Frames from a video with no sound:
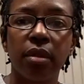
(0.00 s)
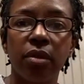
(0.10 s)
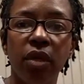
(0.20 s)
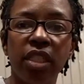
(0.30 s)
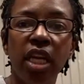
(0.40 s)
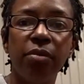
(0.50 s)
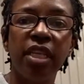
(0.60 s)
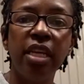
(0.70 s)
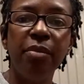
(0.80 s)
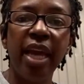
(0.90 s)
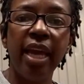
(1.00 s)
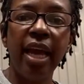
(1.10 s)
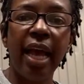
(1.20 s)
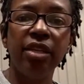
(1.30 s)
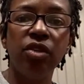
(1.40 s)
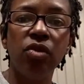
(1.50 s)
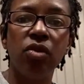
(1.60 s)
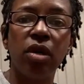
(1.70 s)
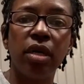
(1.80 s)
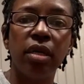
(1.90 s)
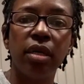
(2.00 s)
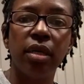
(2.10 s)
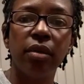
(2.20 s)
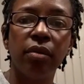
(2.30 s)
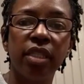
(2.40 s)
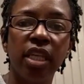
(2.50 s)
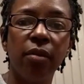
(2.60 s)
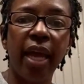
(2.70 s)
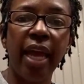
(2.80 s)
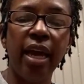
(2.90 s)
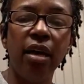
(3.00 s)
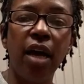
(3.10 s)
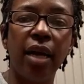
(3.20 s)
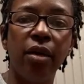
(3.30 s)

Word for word: What's up, D-Man? How you doing? What's up, Al?